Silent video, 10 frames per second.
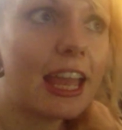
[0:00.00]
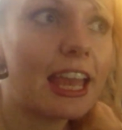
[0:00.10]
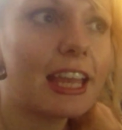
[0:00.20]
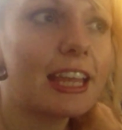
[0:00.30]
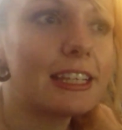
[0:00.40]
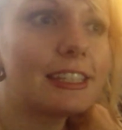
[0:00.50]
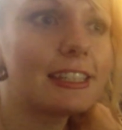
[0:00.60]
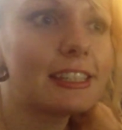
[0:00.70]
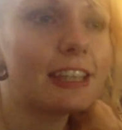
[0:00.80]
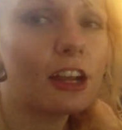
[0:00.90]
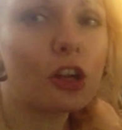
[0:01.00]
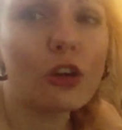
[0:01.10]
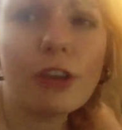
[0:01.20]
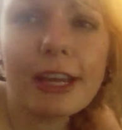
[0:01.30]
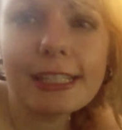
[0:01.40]
It's
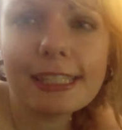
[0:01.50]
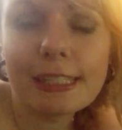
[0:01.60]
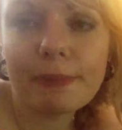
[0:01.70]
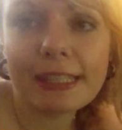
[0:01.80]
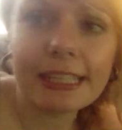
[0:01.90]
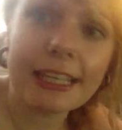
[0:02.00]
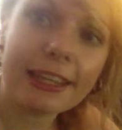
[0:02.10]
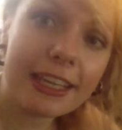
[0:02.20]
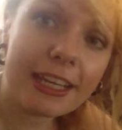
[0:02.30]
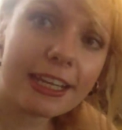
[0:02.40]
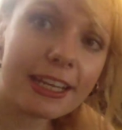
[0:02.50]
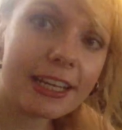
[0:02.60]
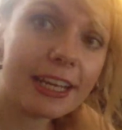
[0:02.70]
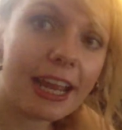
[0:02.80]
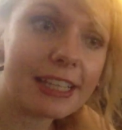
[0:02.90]
crisp, it's clean,